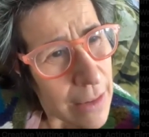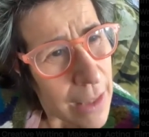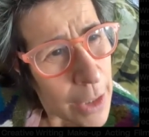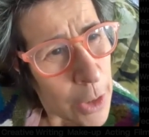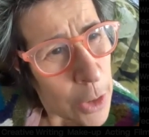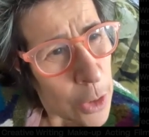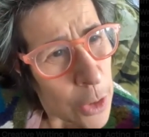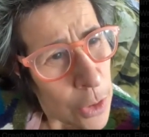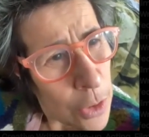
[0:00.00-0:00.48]
I
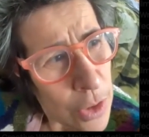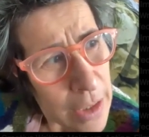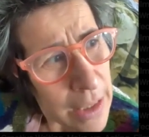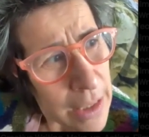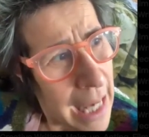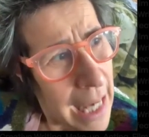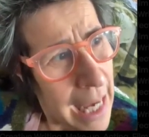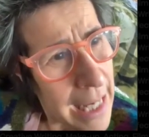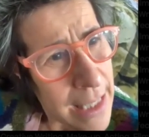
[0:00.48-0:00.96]
couldn't
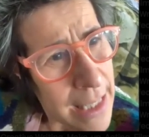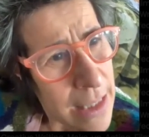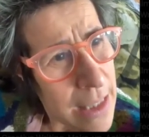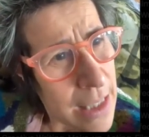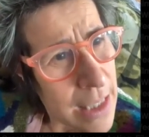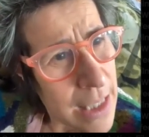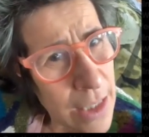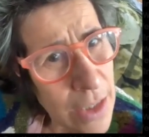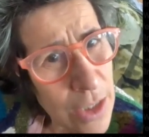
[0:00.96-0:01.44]
get into
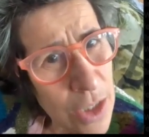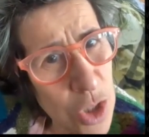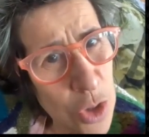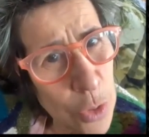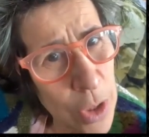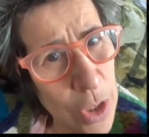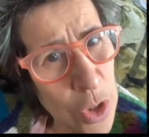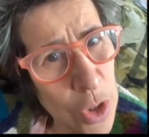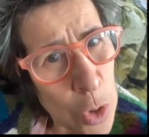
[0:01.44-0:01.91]
the
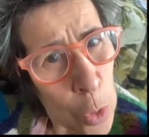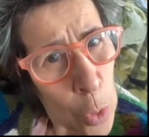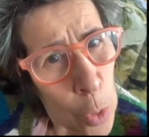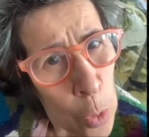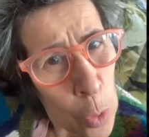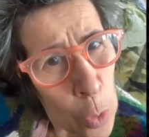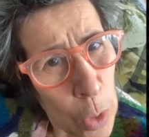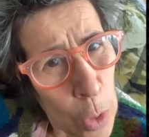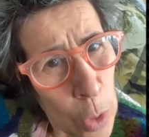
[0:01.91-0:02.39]
industry at
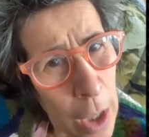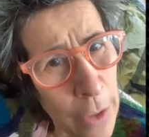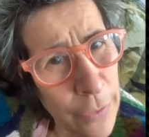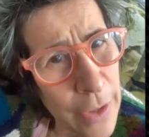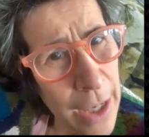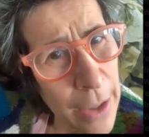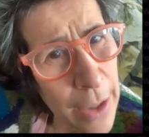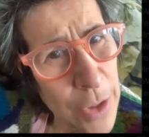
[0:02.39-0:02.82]
all over there.